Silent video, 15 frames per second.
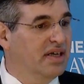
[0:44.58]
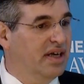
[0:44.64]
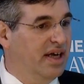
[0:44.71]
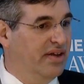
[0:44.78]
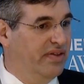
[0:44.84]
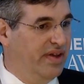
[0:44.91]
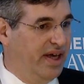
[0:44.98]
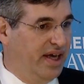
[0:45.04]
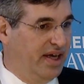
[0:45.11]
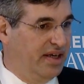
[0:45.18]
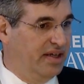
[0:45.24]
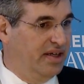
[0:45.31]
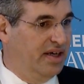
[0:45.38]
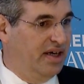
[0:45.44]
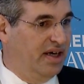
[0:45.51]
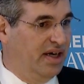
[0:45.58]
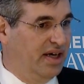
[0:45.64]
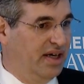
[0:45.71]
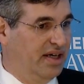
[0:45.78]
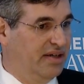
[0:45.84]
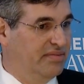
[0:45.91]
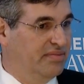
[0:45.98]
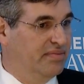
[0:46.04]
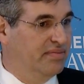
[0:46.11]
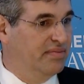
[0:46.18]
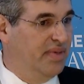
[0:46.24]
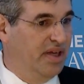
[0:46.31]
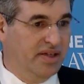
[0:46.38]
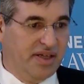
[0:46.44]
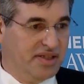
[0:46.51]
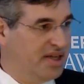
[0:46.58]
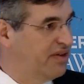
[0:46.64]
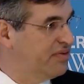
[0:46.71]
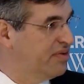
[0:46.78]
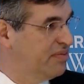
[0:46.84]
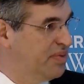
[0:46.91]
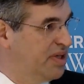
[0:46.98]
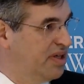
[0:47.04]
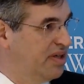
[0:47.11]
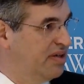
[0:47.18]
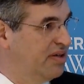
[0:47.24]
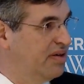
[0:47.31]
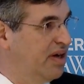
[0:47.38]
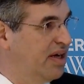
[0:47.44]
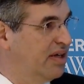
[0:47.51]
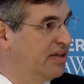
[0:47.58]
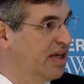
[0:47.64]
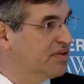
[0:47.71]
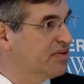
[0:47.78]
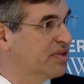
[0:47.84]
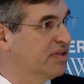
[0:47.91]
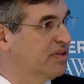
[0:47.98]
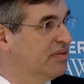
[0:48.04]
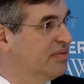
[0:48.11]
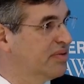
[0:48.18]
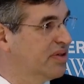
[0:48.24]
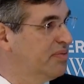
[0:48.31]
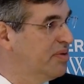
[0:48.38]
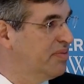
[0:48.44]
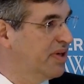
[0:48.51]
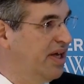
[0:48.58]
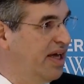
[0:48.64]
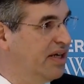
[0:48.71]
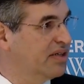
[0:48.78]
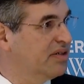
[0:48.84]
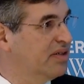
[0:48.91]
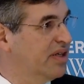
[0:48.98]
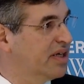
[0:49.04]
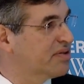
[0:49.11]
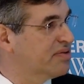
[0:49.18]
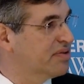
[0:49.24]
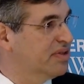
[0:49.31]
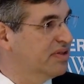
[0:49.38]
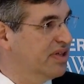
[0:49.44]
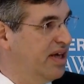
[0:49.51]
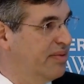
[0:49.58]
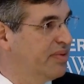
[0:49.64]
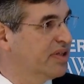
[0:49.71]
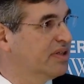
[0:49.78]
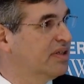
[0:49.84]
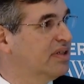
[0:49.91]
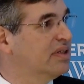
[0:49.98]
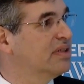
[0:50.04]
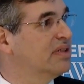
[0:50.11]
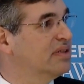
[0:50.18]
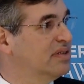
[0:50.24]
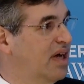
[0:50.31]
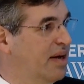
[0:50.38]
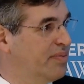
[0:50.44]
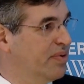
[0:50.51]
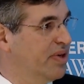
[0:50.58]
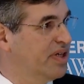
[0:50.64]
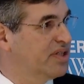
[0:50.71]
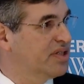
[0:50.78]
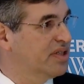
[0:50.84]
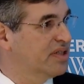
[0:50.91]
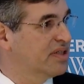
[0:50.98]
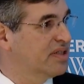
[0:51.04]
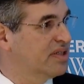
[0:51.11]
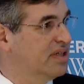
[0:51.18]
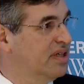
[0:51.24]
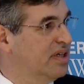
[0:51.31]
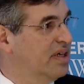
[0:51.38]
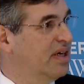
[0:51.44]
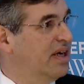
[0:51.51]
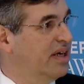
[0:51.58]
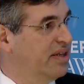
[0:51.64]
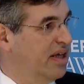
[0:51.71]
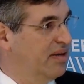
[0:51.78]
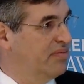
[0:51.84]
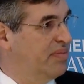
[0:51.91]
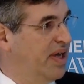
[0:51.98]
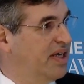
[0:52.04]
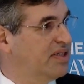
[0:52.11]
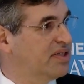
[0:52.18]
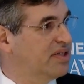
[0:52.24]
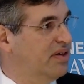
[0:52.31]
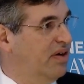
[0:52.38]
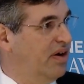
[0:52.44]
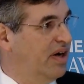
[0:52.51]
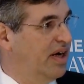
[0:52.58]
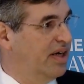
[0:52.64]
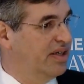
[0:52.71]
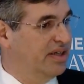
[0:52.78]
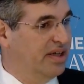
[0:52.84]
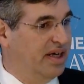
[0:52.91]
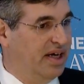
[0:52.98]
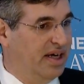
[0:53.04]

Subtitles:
and then, and it doesn't have to be electrical, it can be mechanical, electrical, chemical operations. And then based on